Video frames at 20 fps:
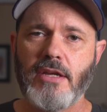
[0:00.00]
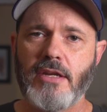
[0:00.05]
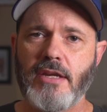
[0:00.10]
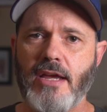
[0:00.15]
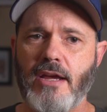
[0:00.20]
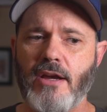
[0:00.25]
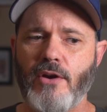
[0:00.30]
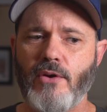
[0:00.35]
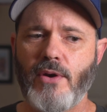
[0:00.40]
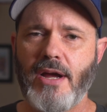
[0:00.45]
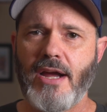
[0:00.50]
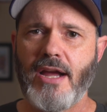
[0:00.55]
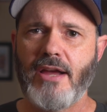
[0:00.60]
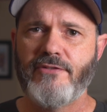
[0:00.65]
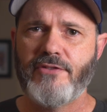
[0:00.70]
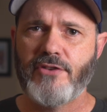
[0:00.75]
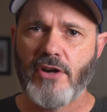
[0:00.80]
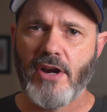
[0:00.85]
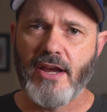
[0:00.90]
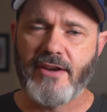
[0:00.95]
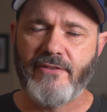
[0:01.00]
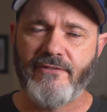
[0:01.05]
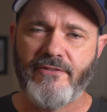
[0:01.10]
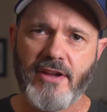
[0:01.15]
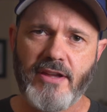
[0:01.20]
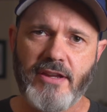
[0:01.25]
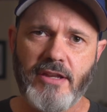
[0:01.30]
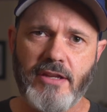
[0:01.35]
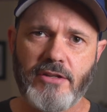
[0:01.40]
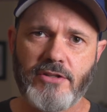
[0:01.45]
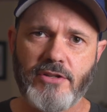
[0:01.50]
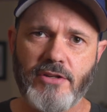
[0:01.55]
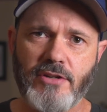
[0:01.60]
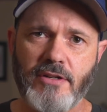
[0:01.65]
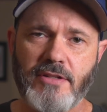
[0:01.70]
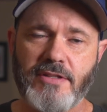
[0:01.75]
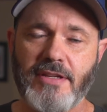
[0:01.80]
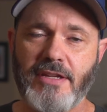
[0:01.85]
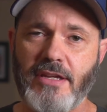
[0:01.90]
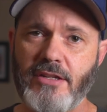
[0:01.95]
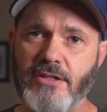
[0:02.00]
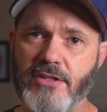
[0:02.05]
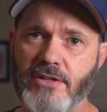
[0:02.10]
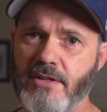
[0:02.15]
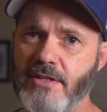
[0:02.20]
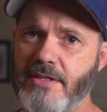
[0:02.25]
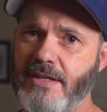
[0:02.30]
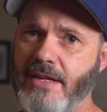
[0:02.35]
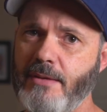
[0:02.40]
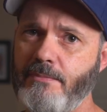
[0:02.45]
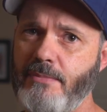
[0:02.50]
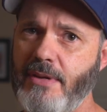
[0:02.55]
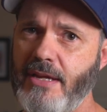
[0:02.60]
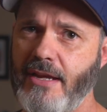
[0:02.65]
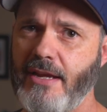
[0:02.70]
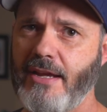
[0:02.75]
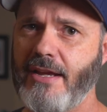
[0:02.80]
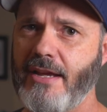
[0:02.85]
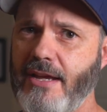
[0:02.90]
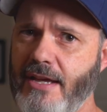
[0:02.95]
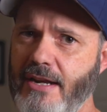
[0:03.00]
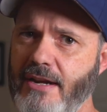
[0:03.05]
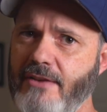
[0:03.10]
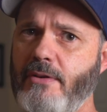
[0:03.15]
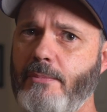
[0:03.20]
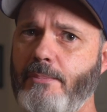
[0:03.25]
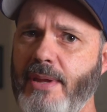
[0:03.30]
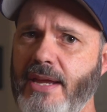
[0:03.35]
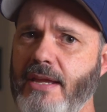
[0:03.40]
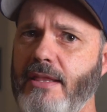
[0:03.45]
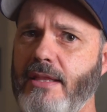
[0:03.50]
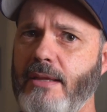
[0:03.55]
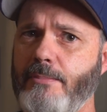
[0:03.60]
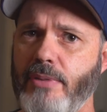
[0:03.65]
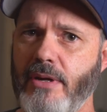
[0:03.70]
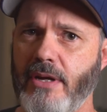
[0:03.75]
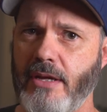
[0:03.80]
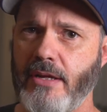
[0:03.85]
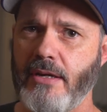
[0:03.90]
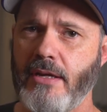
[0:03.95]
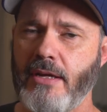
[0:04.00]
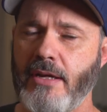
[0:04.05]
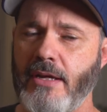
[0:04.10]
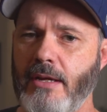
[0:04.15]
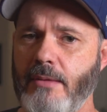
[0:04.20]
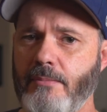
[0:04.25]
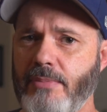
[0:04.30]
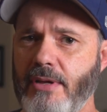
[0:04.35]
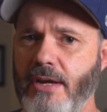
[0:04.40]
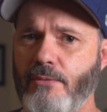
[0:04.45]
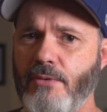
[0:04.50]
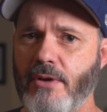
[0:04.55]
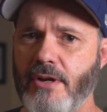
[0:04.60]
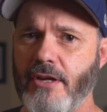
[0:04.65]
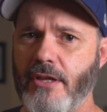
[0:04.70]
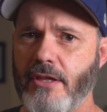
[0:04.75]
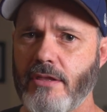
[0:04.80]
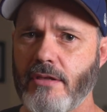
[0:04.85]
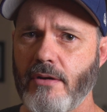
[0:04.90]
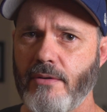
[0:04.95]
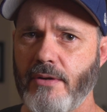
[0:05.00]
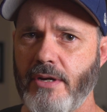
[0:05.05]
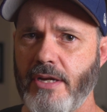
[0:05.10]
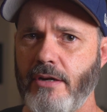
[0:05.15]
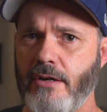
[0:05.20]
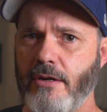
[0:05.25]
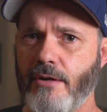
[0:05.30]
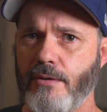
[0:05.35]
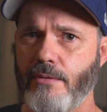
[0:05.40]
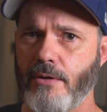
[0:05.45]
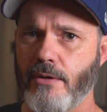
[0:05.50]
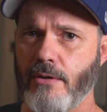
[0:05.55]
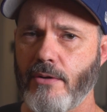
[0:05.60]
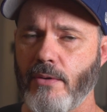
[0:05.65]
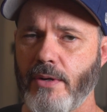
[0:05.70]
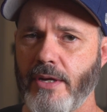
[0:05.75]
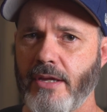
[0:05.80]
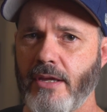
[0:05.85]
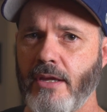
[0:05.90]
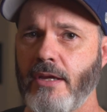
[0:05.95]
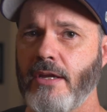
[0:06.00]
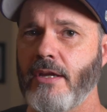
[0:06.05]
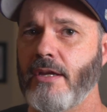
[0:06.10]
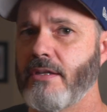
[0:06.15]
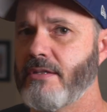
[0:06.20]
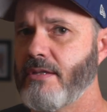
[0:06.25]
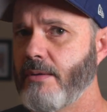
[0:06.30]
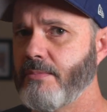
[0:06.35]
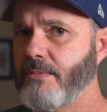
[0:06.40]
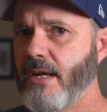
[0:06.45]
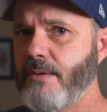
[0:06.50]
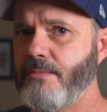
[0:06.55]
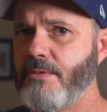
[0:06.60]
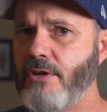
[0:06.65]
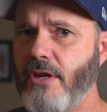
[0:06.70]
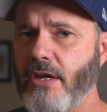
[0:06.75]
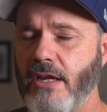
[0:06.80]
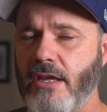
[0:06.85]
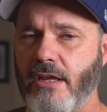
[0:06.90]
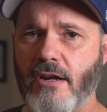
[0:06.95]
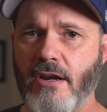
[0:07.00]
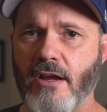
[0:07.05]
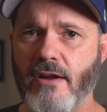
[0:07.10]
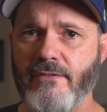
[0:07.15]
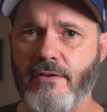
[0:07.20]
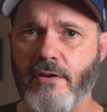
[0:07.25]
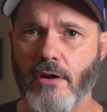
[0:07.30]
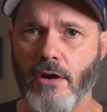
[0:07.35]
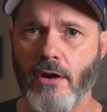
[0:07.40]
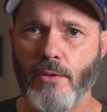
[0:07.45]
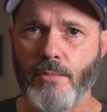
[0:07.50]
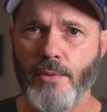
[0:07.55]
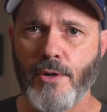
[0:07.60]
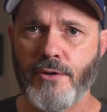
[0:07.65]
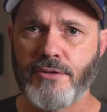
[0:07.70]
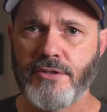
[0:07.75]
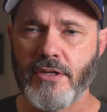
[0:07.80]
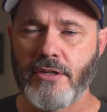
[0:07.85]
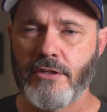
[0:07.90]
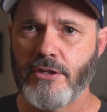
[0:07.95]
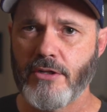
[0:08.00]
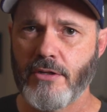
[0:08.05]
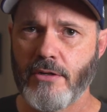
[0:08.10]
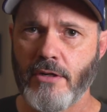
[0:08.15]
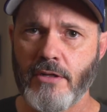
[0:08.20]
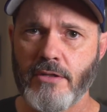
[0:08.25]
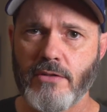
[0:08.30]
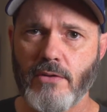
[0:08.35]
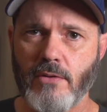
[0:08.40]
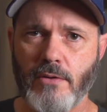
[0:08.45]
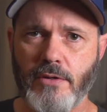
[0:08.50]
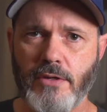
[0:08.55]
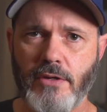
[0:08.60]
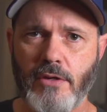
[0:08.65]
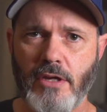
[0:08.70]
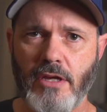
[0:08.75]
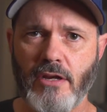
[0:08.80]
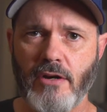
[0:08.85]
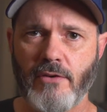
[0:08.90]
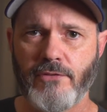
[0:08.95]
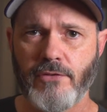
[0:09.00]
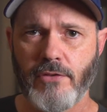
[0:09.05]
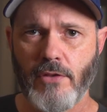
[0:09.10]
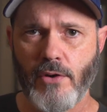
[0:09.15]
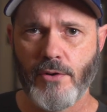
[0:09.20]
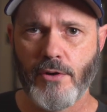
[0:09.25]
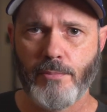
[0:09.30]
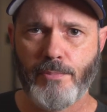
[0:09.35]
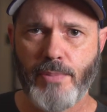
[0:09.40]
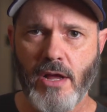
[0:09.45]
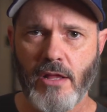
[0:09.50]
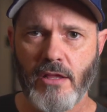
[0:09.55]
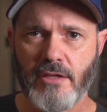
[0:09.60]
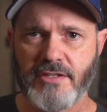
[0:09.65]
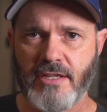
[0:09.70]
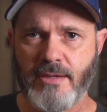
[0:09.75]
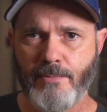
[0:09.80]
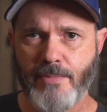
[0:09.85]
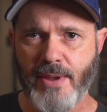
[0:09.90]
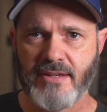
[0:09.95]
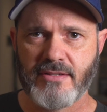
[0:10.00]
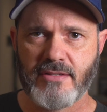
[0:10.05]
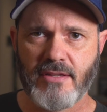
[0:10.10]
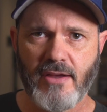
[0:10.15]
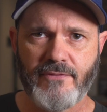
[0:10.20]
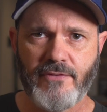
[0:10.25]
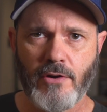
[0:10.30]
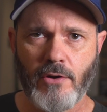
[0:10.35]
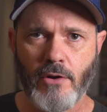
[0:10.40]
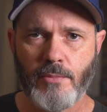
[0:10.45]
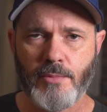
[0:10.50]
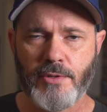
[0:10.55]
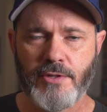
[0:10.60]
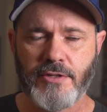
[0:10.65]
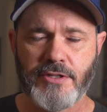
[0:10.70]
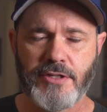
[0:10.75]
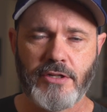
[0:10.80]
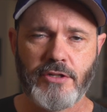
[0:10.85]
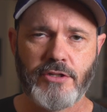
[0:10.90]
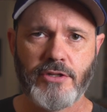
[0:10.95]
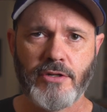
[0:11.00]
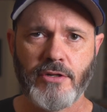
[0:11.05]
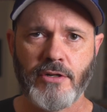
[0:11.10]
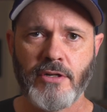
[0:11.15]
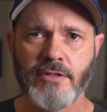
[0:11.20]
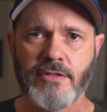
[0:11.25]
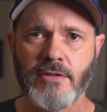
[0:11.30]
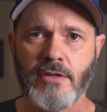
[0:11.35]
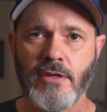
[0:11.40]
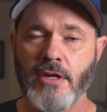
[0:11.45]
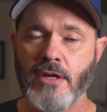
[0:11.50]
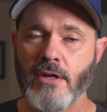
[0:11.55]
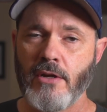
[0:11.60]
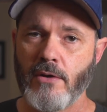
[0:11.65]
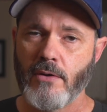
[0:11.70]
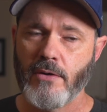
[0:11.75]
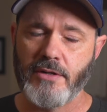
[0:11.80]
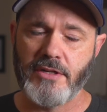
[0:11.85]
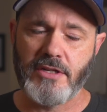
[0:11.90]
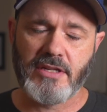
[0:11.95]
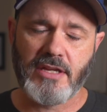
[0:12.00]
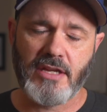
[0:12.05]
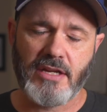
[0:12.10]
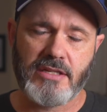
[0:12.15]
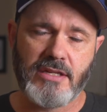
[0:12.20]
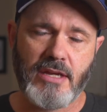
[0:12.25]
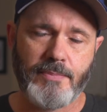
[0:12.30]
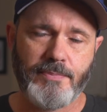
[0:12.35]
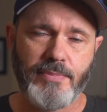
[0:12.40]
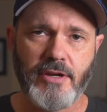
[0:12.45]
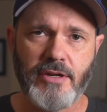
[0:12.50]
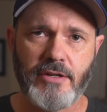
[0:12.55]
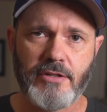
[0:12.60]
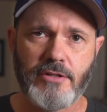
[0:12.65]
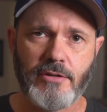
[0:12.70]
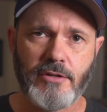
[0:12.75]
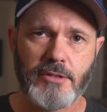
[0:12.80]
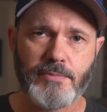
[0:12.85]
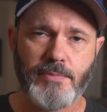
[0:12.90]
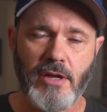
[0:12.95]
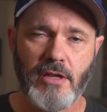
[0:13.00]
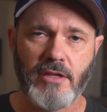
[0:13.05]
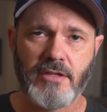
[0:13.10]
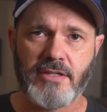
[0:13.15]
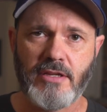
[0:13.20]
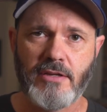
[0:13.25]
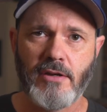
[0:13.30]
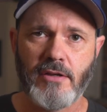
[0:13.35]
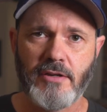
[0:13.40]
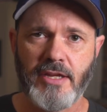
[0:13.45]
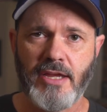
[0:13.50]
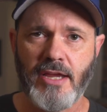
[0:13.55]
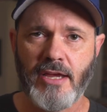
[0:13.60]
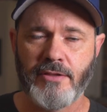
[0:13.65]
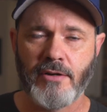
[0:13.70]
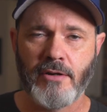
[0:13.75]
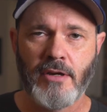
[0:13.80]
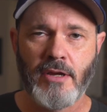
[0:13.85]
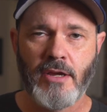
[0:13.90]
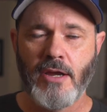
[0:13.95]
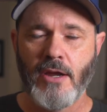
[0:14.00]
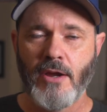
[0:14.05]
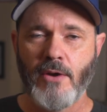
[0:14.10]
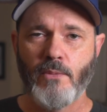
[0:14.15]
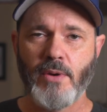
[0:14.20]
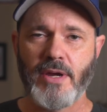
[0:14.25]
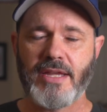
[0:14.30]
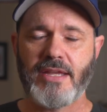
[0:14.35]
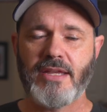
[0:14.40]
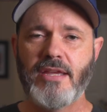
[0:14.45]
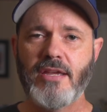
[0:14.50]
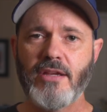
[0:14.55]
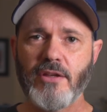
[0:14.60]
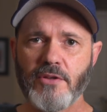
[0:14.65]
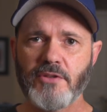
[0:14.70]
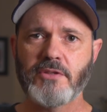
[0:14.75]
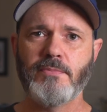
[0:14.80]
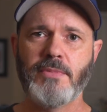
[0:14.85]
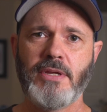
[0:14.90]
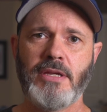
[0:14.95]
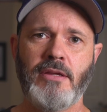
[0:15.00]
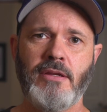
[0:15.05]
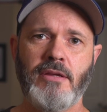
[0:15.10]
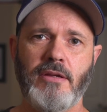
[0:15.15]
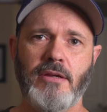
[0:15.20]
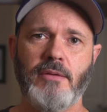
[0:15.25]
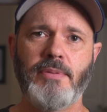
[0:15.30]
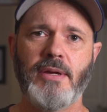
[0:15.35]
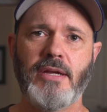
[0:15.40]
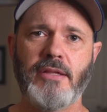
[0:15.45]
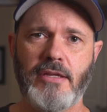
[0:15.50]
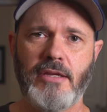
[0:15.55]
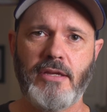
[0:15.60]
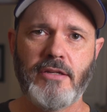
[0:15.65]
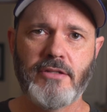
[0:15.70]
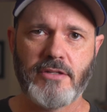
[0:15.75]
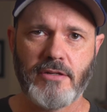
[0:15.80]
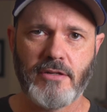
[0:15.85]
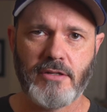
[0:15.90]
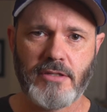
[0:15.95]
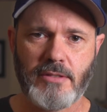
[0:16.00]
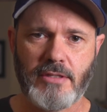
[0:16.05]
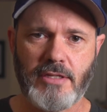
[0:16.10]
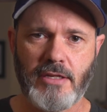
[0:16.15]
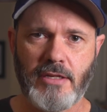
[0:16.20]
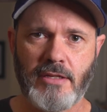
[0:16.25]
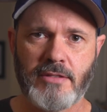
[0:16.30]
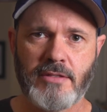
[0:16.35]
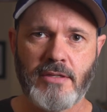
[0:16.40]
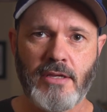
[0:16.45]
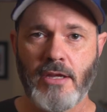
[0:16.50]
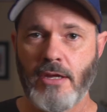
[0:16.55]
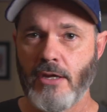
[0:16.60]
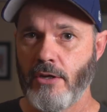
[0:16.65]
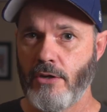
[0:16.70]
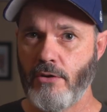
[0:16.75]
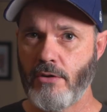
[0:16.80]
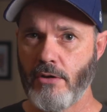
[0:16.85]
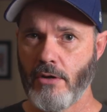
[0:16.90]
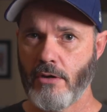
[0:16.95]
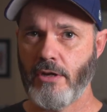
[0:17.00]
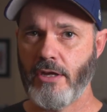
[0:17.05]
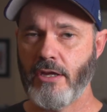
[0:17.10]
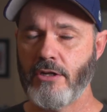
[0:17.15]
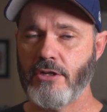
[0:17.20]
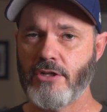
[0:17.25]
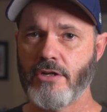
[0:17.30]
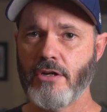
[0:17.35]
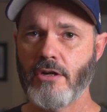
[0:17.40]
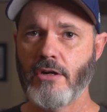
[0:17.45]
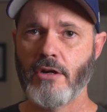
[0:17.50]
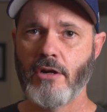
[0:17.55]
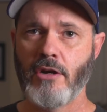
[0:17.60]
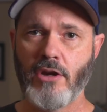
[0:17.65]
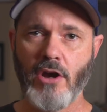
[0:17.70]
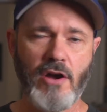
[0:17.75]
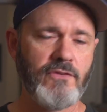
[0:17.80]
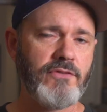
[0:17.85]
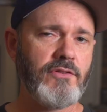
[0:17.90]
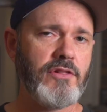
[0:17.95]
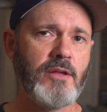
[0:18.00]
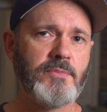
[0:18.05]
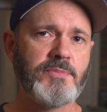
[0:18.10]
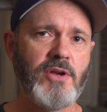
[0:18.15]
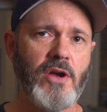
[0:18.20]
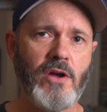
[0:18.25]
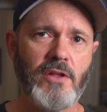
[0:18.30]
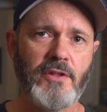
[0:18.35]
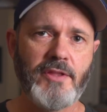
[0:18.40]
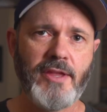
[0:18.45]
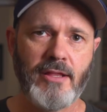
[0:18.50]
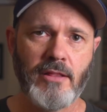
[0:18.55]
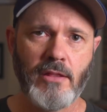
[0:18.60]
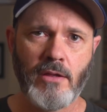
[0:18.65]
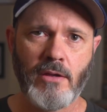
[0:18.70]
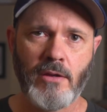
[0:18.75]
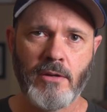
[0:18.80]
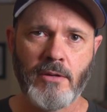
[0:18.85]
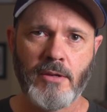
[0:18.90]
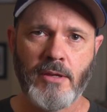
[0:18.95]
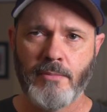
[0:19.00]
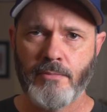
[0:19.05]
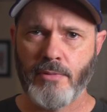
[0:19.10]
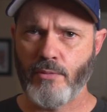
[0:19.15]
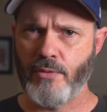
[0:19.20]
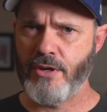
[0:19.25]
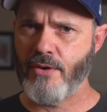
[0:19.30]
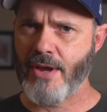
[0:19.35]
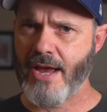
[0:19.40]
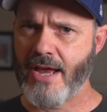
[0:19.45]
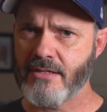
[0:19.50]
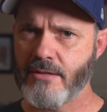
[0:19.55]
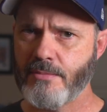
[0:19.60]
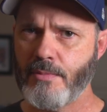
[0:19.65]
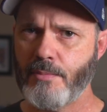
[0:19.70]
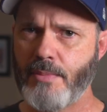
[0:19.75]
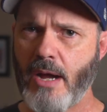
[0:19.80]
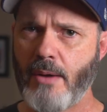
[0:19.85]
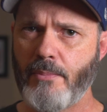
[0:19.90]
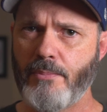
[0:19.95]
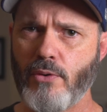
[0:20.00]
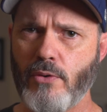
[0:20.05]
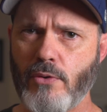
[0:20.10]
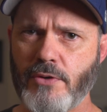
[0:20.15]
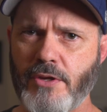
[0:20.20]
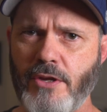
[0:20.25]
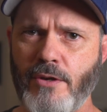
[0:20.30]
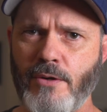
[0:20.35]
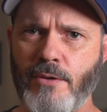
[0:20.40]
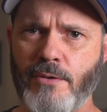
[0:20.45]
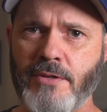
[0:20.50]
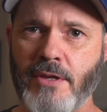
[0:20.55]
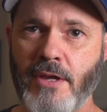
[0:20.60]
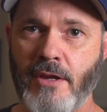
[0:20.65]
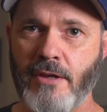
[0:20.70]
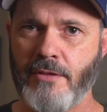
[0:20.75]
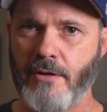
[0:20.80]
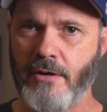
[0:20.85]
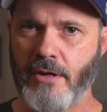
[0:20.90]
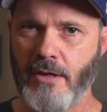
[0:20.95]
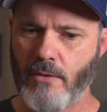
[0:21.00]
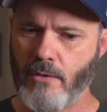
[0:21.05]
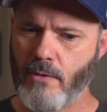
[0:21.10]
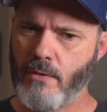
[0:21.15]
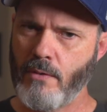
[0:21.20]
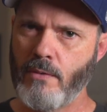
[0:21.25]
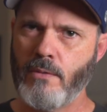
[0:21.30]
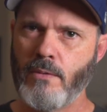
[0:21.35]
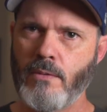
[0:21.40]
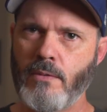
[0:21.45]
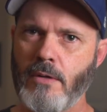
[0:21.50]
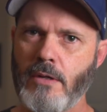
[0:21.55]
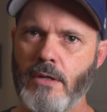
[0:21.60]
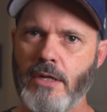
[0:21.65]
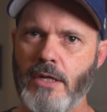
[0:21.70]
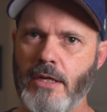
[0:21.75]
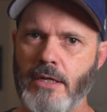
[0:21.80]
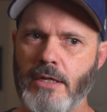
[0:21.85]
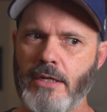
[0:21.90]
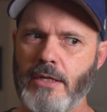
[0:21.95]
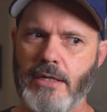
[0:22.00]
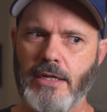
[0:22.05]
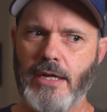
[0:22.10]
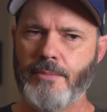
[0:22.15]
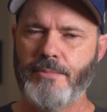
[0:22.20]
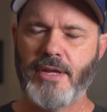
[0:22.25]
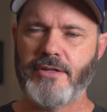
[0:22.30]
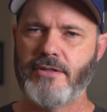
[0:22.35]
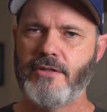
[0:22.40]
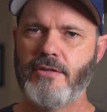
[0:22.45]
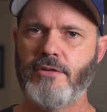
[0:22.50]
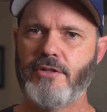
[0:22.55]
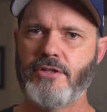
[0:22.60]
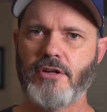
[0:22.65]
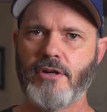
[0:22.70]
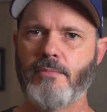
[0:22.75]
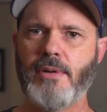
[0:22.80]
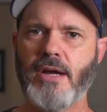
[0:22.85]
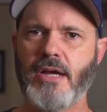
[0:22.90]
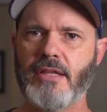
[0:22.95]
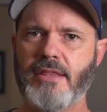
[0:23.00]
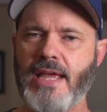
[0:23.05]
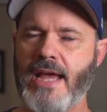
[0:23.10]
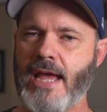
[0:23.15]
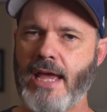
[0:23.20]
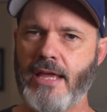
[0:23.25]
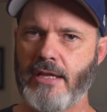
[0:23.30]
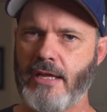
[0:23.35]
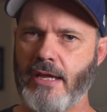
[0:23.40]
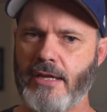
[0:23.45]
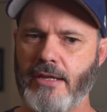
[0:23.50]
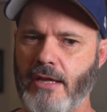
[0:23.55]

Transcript: Now, I've tried to find insurance. Insurance can be kind of a pain in the butt, but I wanted to throw it in here real quick. Sometimes you can get it off of your homeowner's insurance, or you can get a floater policy based off your homeowner's insurance, or just get a separate insurance policy altogether. What kills me about the insurance is you can insure golf clubs all day long, but when you ask them about pool cues, they're like, oh, I'm not too sure about that.